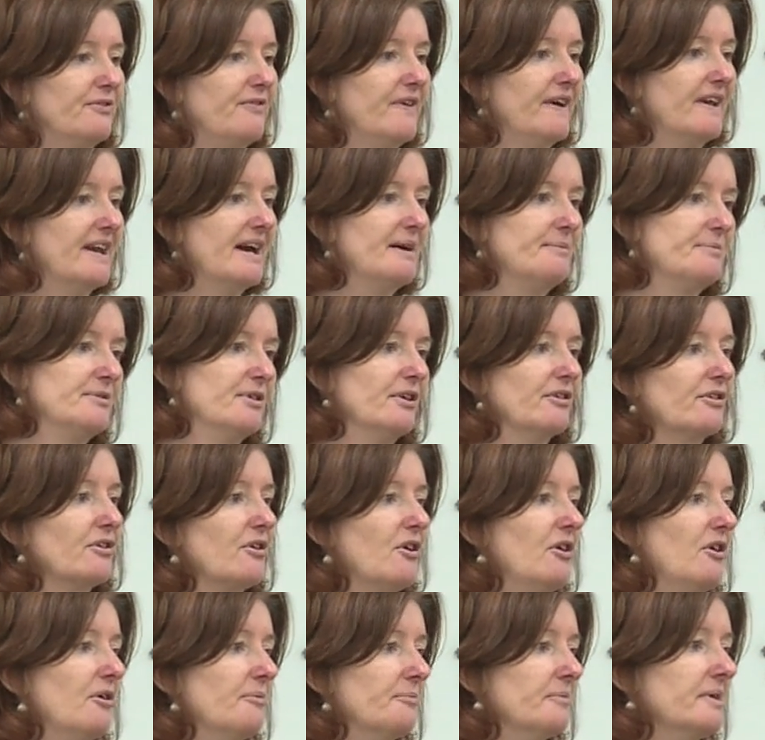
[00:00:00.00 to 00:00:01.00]

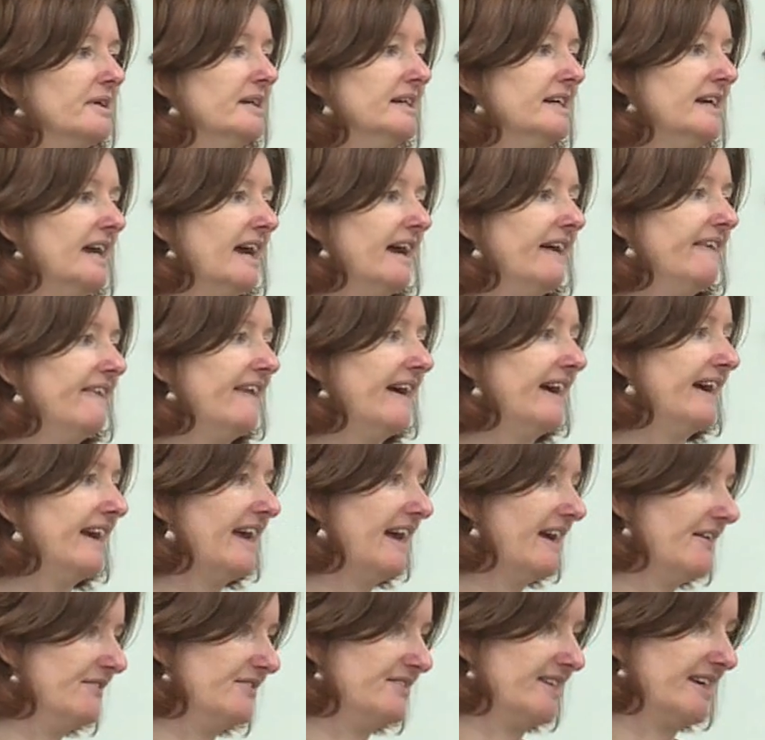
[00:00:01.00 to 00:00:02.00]
fedup.com, and they
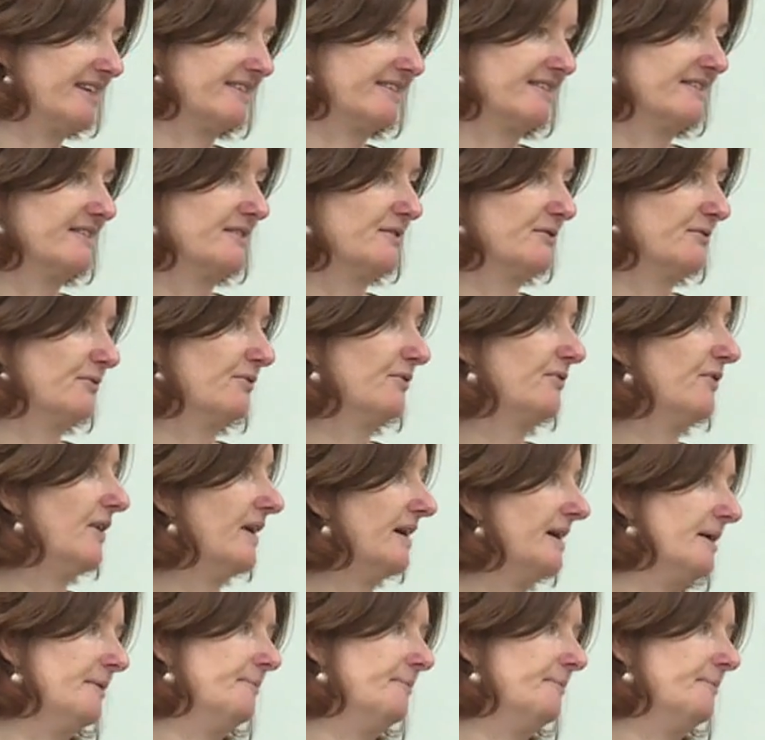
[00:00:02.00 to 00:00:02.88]
have dozens of